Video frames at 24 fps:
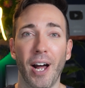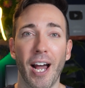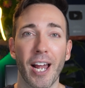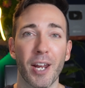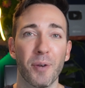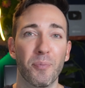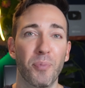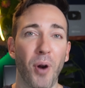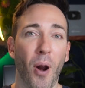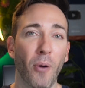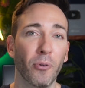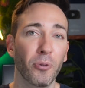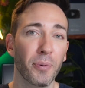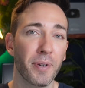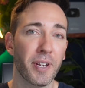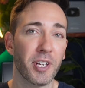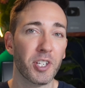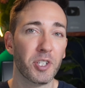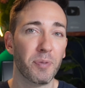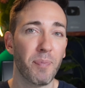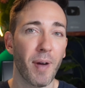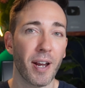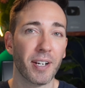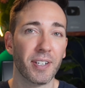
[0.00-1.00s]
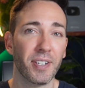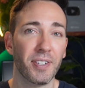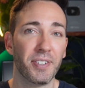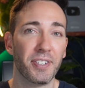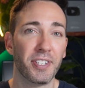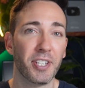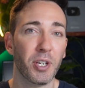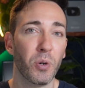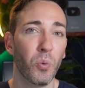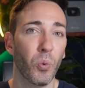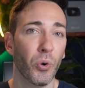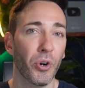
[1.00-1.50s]
I'd probably expect to
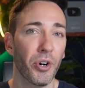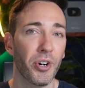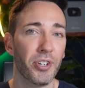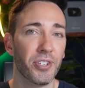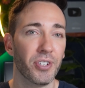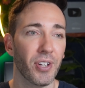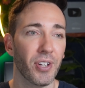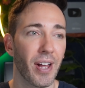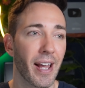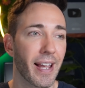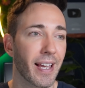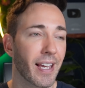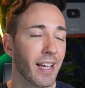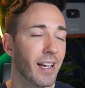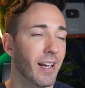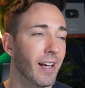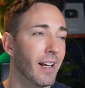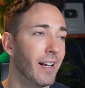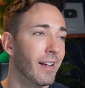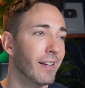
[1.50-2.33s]
see words like,